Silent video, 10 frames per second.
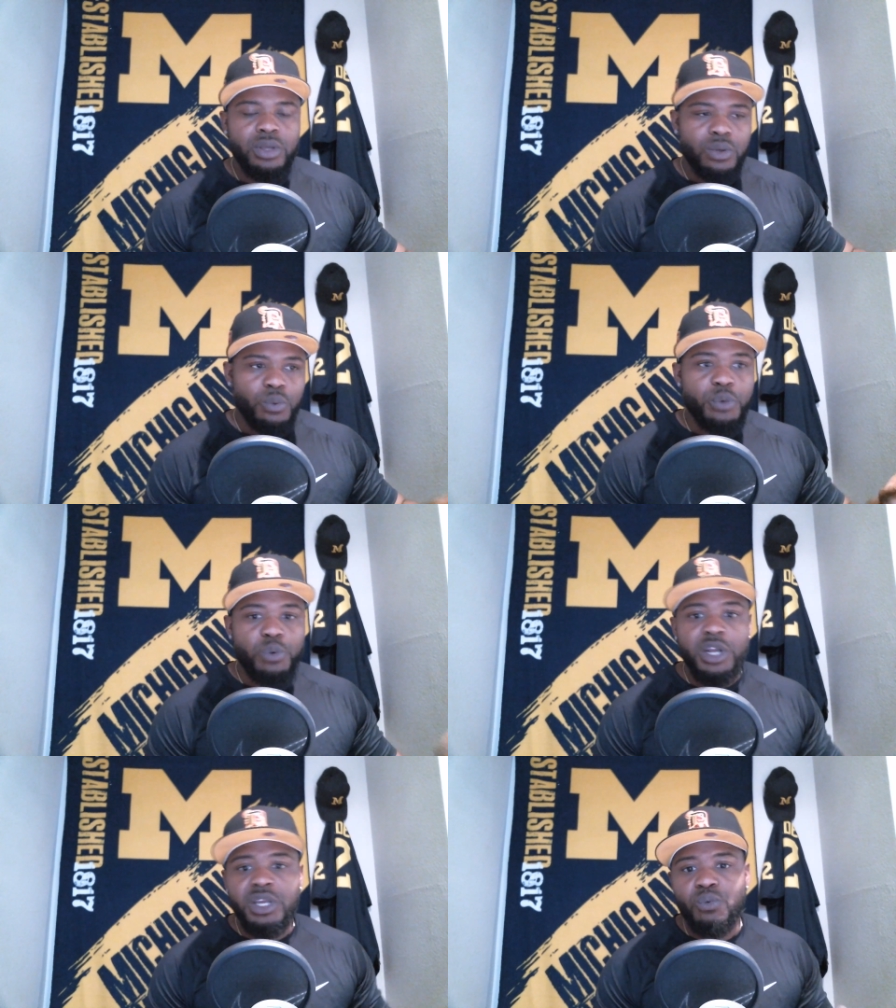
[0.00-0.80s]
We
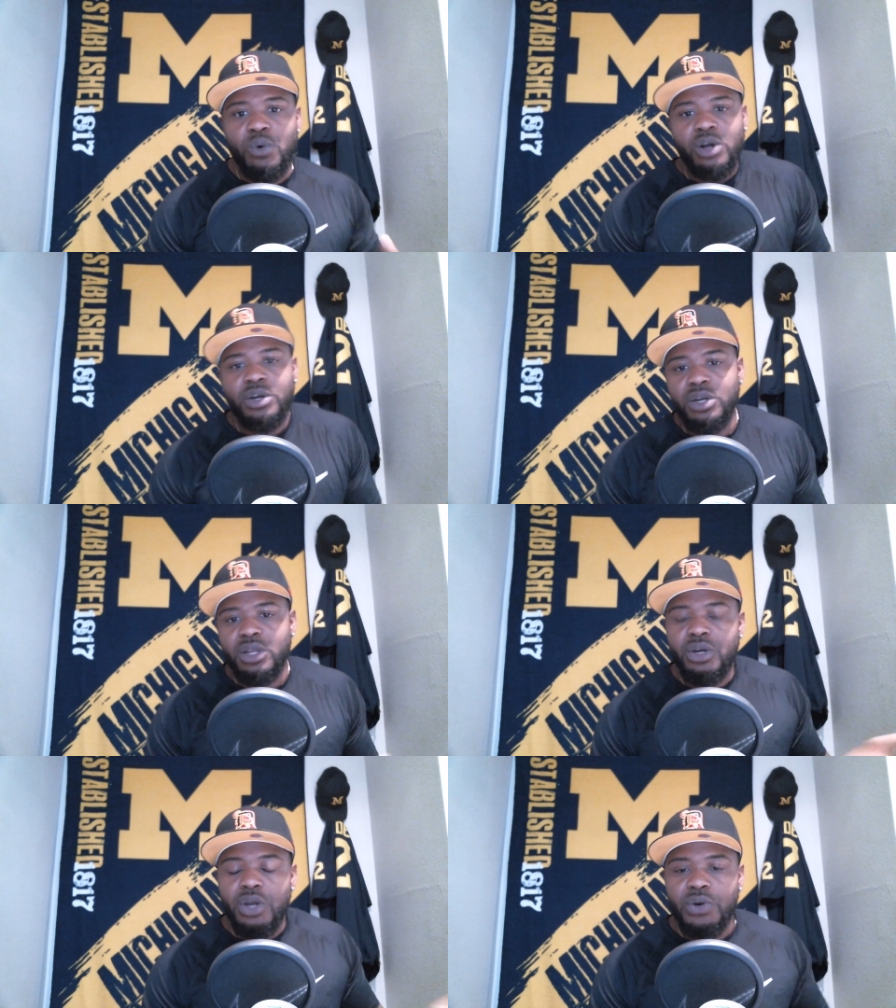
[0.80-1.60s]
really want
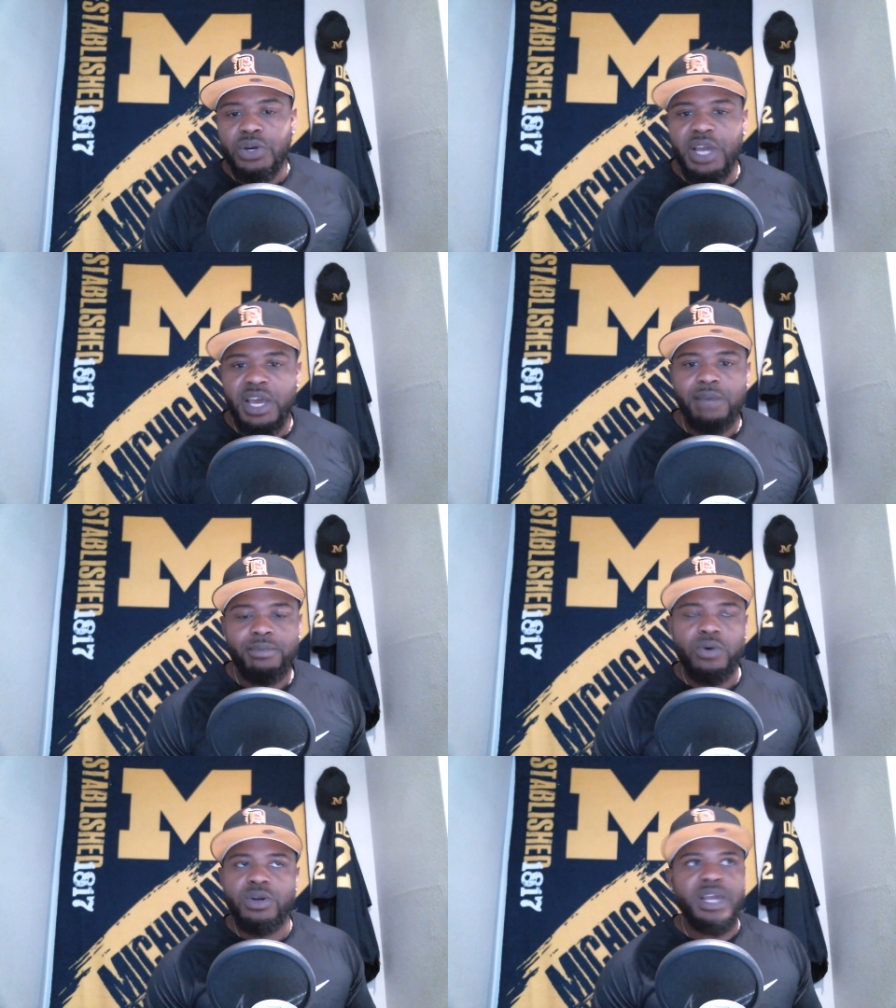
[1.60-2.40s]
Notre Dame.
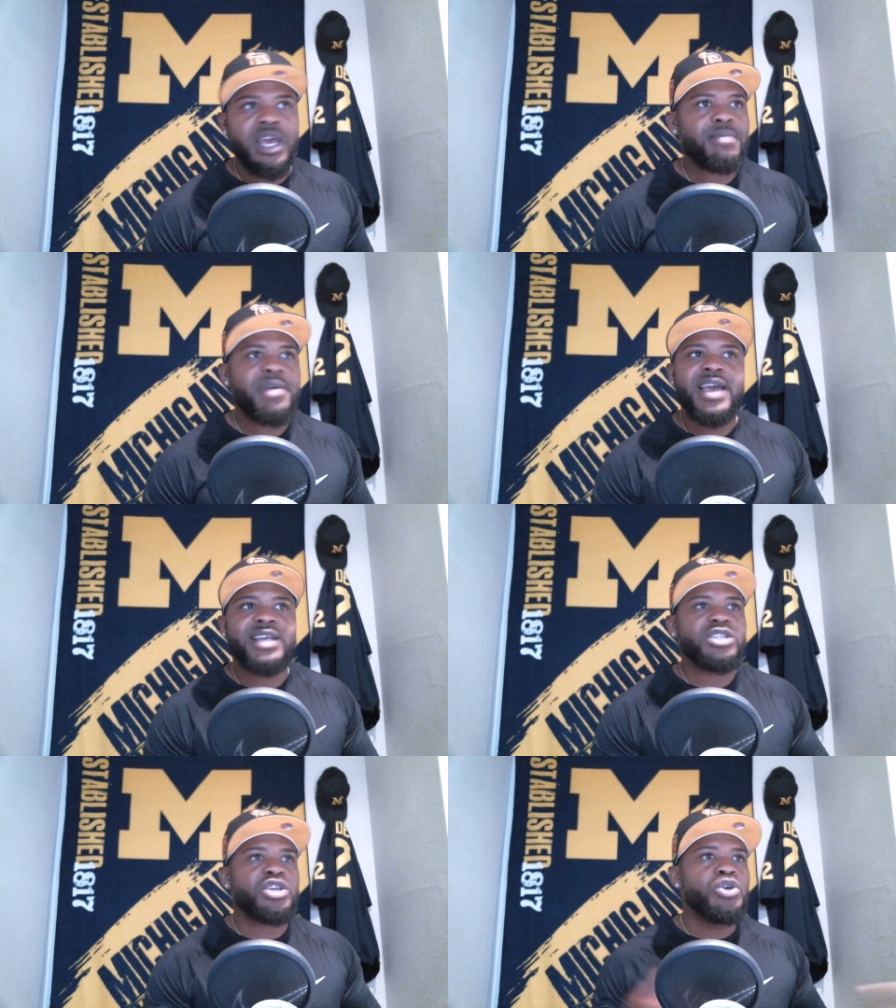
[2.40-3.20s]
Notre Dame
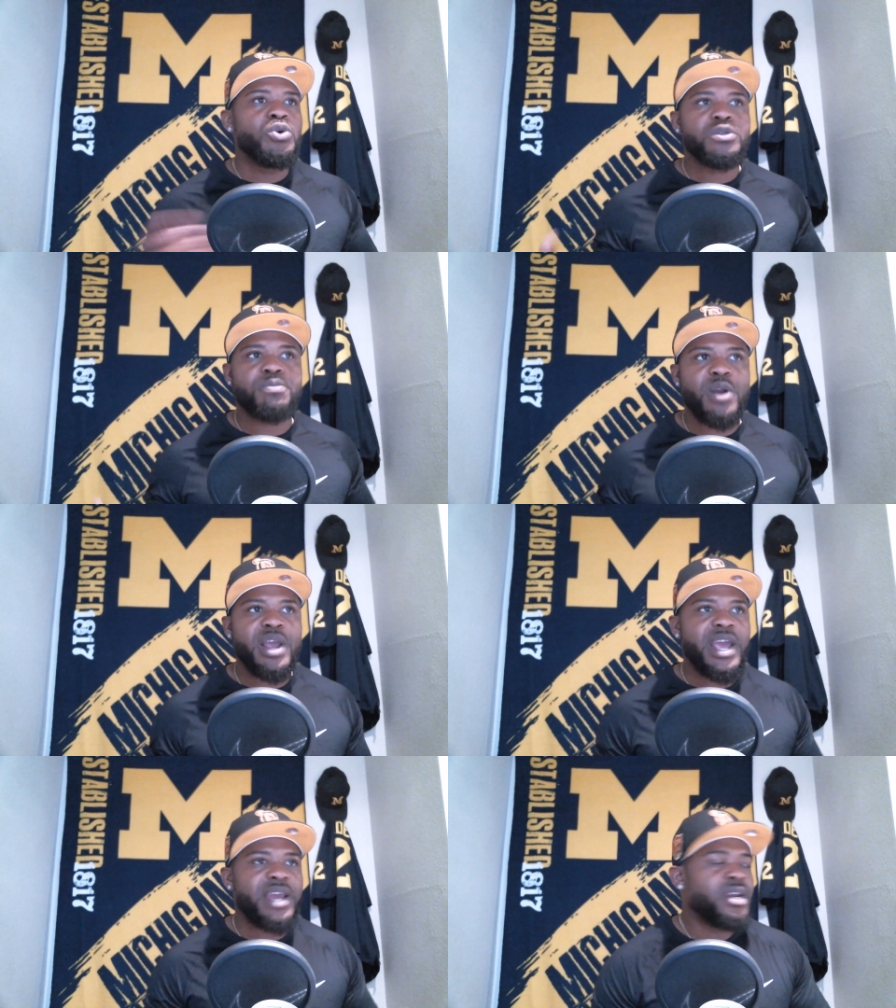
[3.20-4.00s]
has a huge
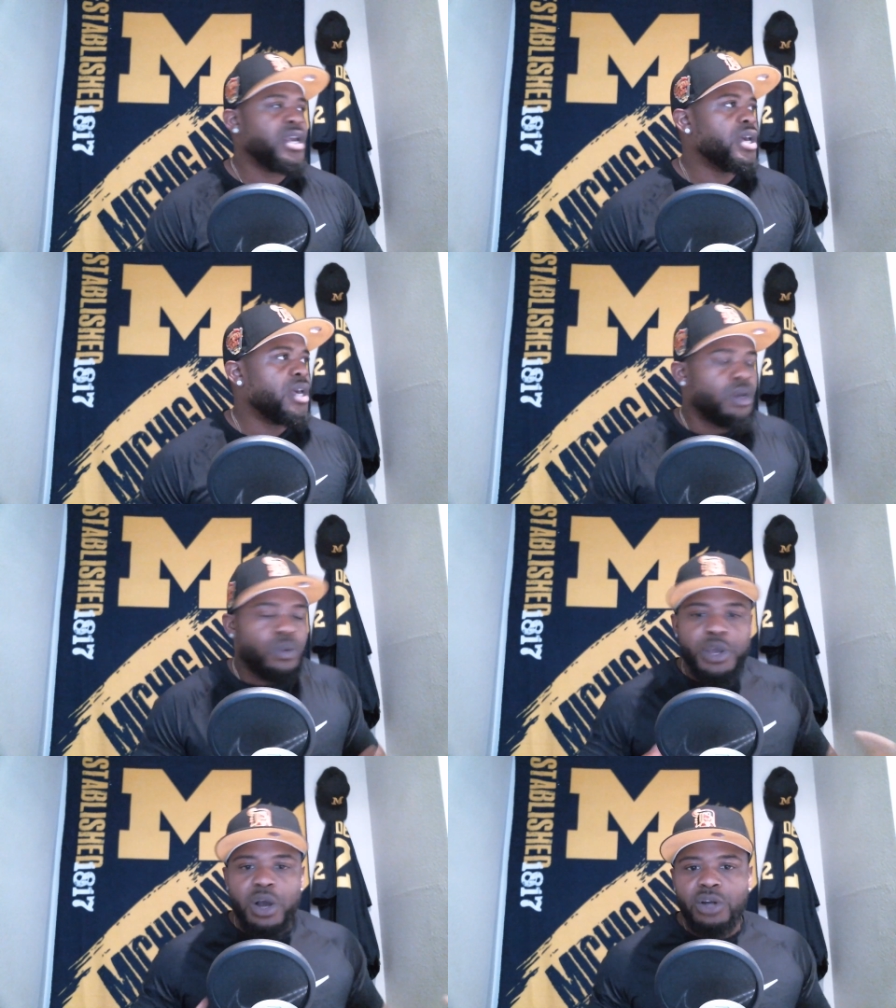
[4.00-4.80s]
brand.
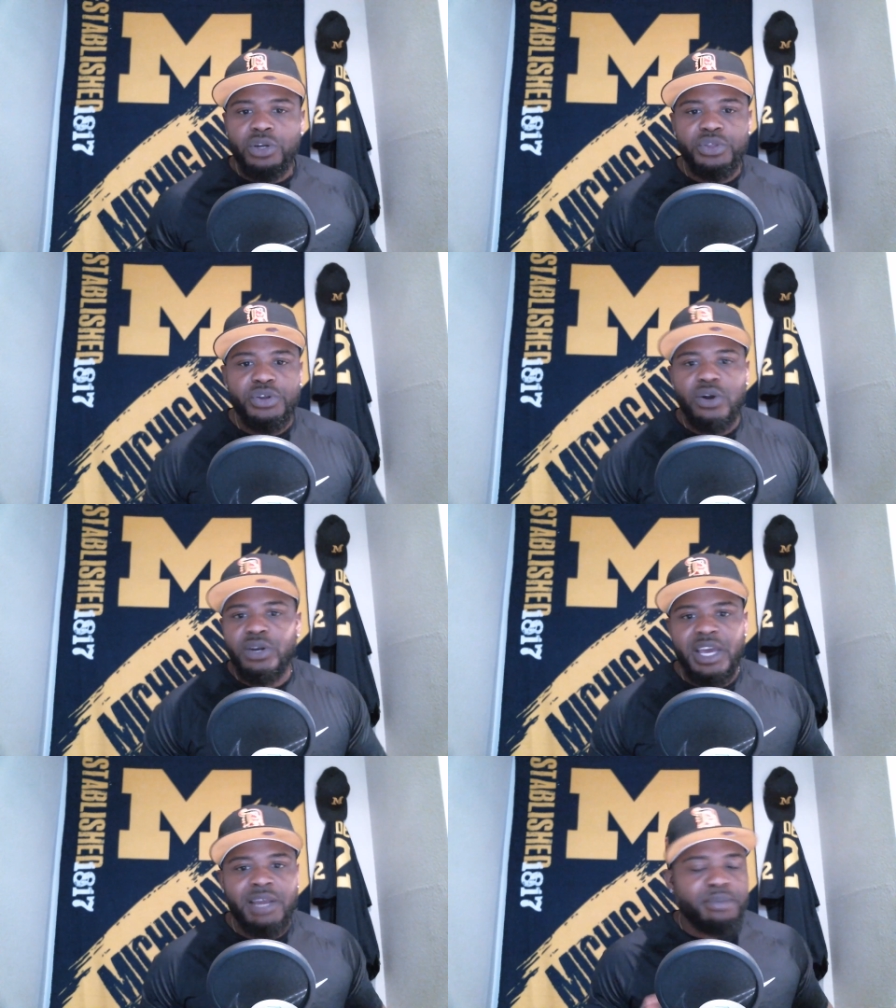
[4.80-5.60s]
We all know they're on
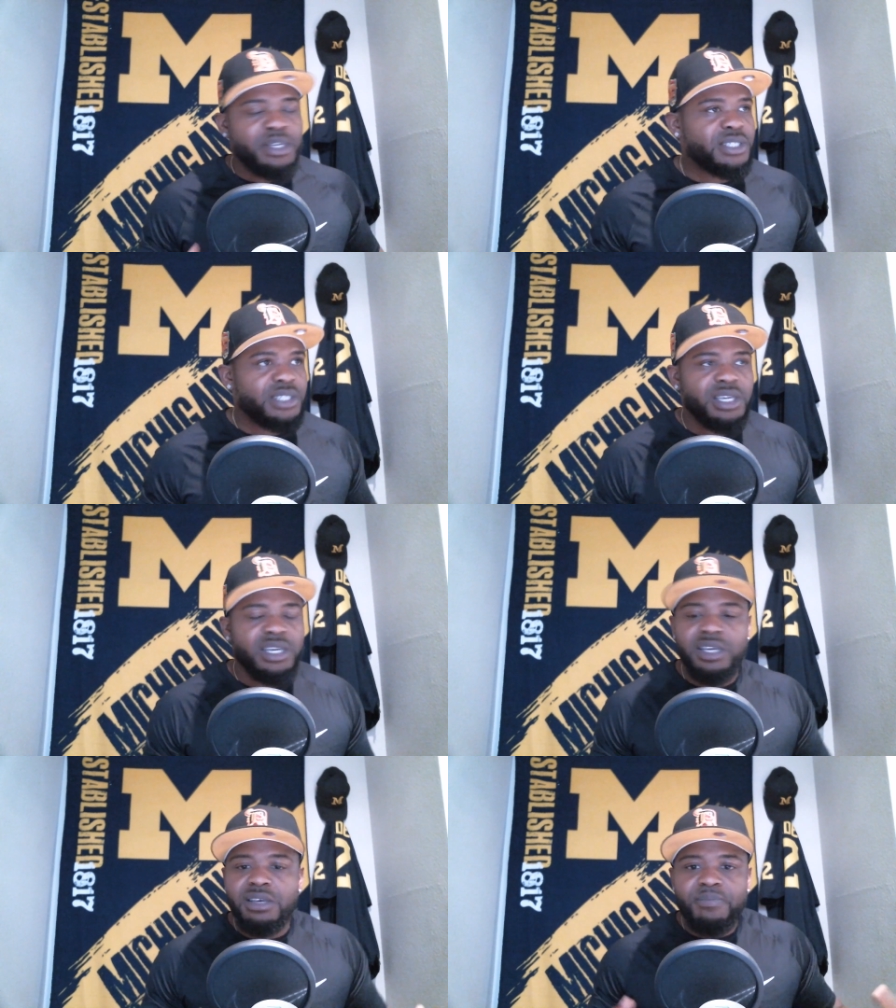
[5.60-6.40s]

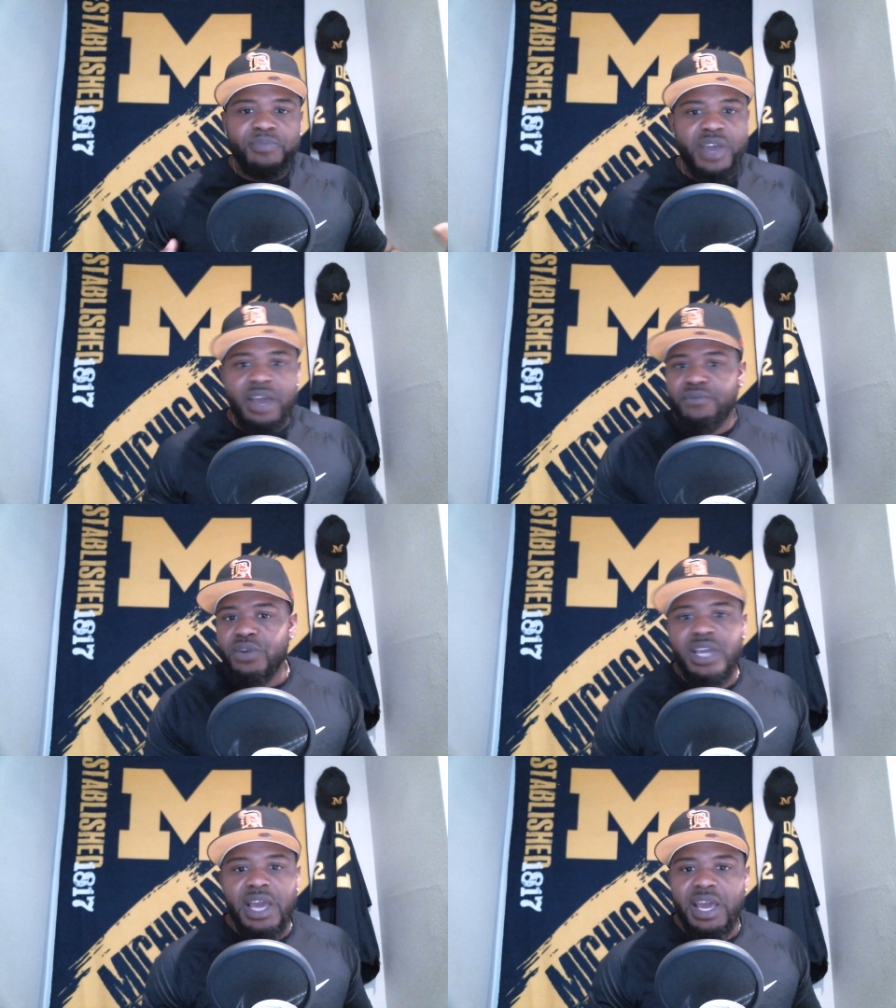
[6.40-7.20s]
NBC every
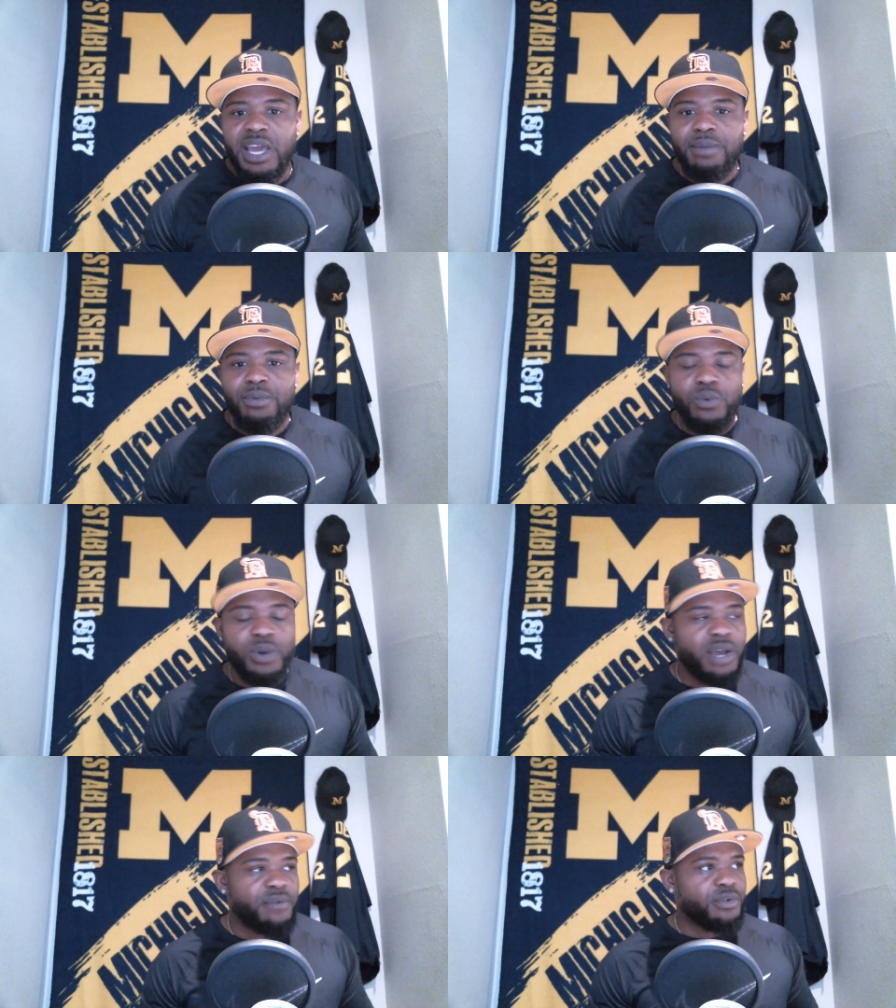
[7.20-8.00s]
game or
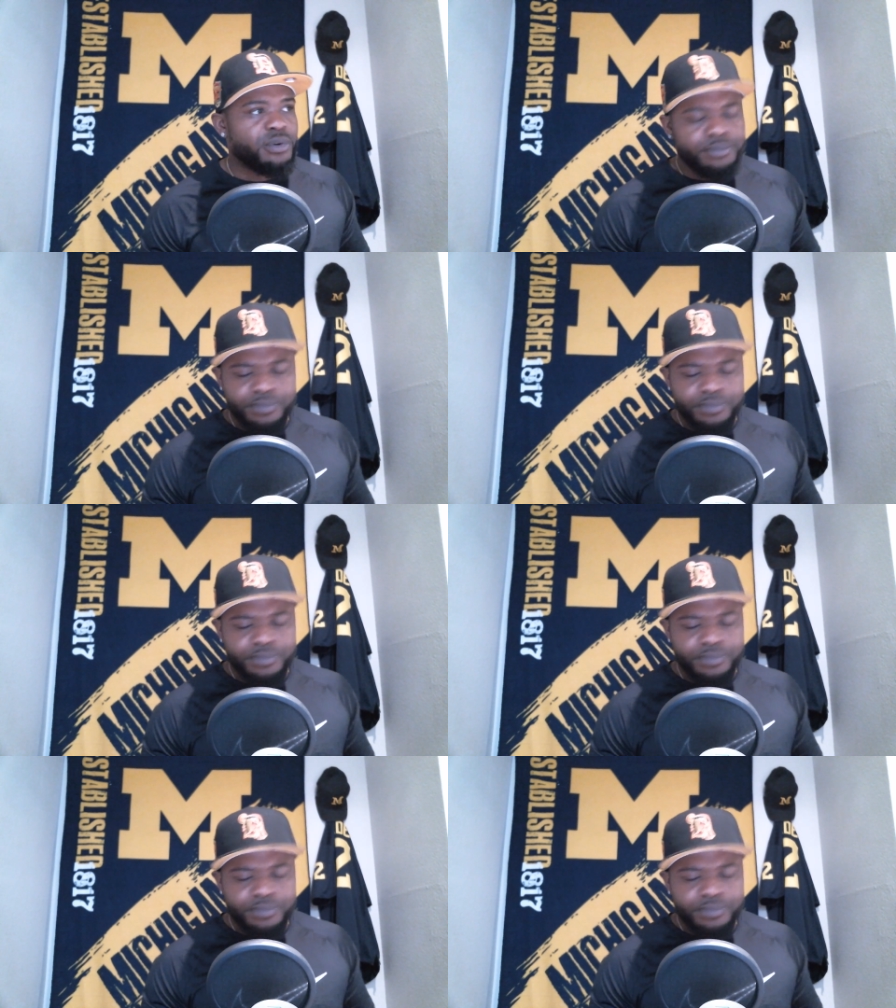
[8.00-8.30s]
whatever.